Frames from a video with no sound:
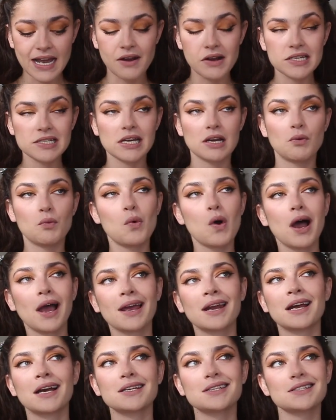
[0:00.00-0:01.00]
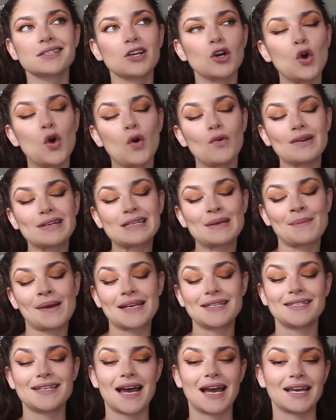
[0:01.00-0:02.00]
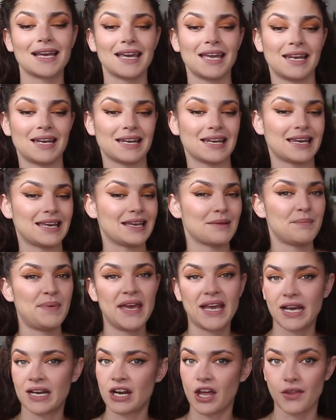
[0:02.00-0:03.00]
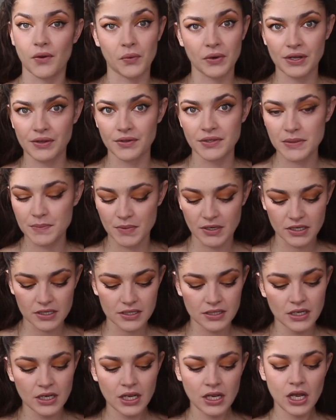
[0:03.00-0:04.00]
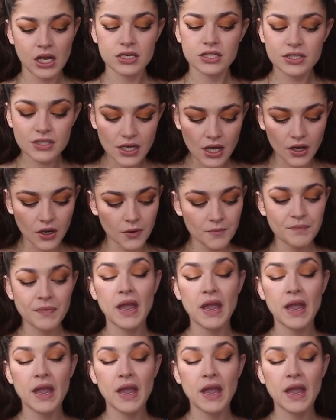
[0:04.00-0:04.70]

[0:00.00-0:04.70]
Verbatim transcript: I was like, why not just go over to my stack and pick another one of those books? So